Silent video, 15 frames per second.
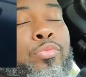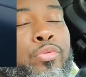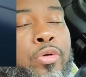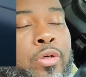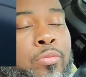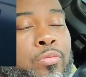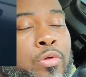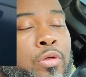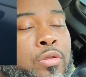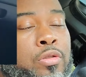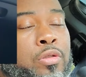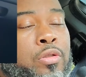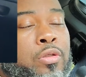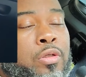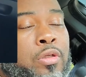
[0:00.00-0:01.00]
pretty much,
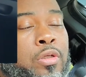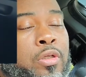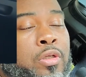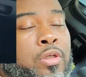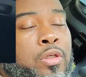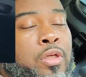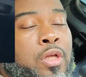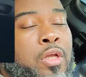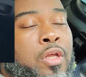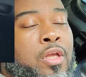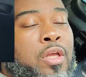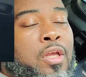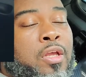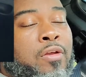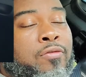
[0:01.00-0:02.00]

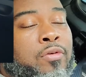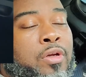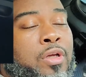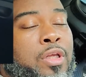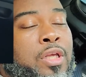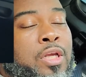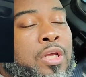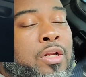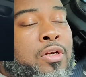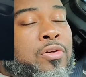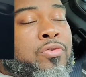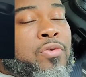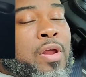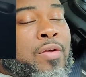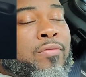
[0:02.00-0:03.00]
if your kid is
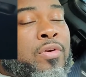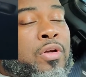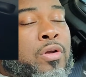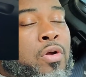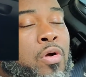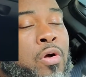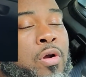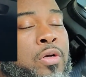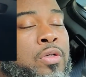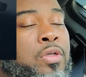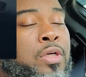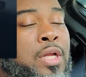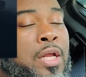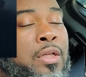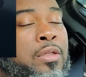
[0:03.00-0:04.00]
driving your car and you
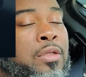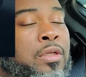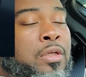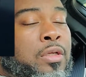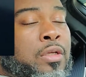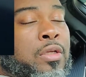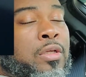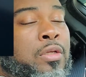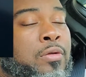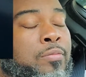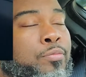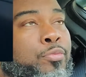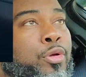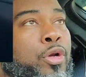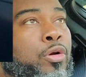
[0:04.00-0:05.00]
got the
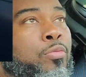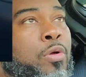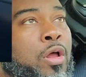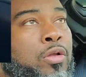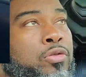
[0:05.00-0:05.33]
pedal box